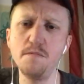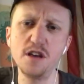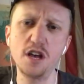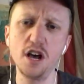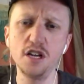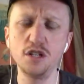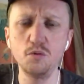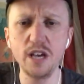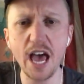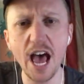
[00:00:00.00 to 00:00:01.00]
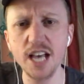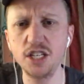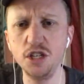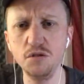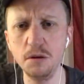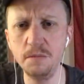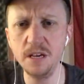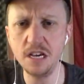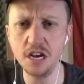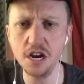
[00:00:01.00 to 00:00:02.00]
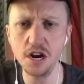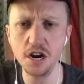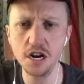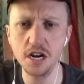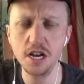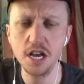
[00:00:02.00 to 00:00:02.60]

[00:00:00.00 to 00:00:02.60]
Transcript: because we asked you to be here